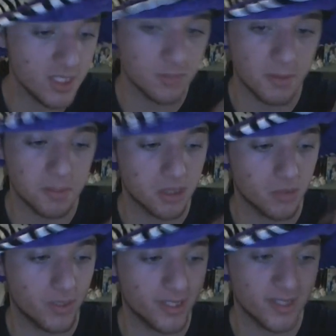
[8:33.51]
so I'm gonna put the
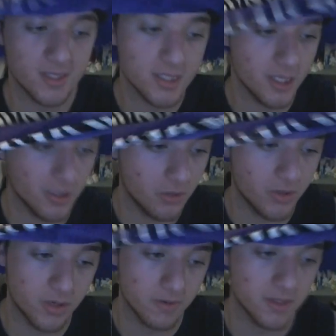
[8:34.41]
one tails in you.
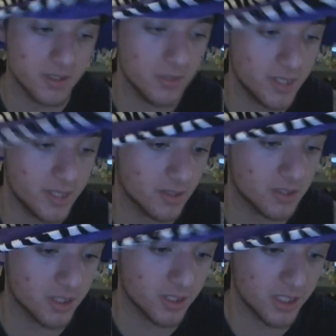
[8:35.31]
You were the two
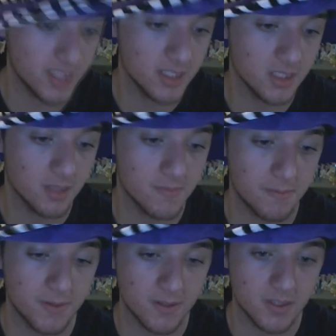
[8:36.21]
tails Jurinchiki, so I'm gonna
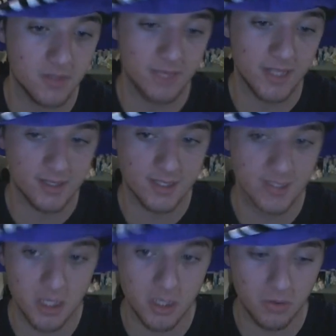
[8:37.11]
put the two tails
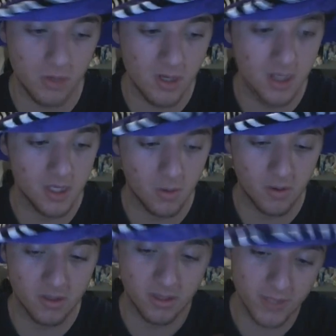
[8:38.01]
in you. You
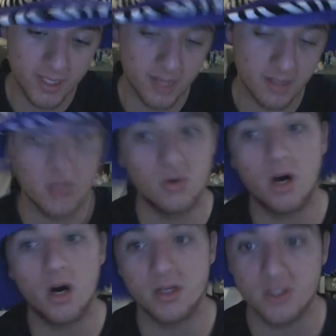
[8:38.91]
were the three tails, so
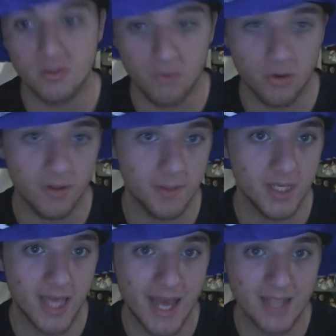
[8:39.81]
on and so forth. I
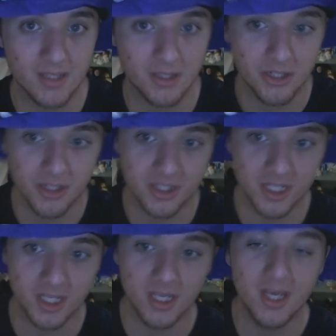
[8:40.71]
mean, he has all the
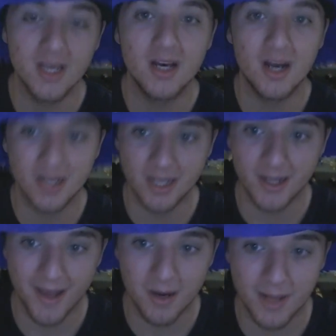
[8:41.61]
Jurinchiki
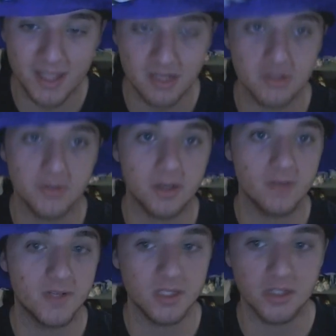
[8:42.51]
in Geromazo, so he could
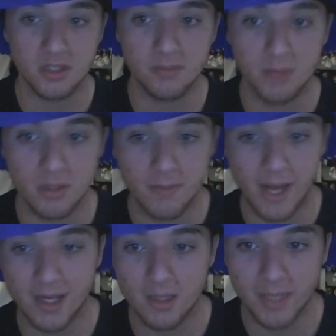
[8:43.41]
have easily just put them
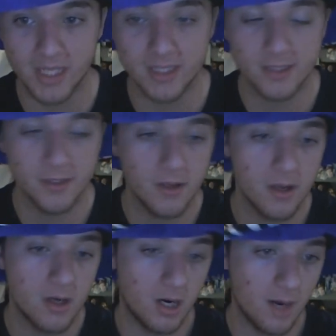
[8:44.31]
back in the pains.
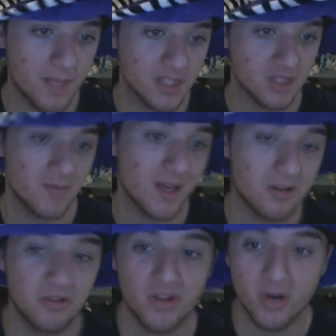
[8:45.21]
That's just my
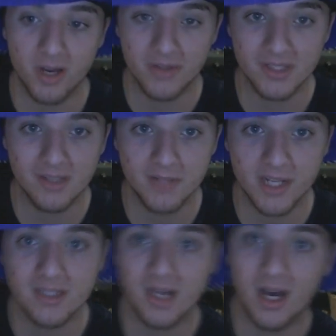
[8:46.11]
little theory on the
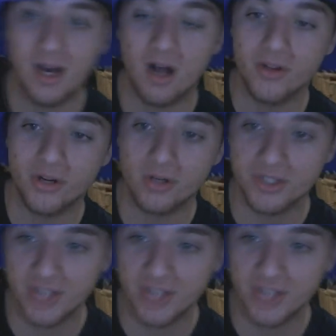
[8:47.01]
subject. All in all, good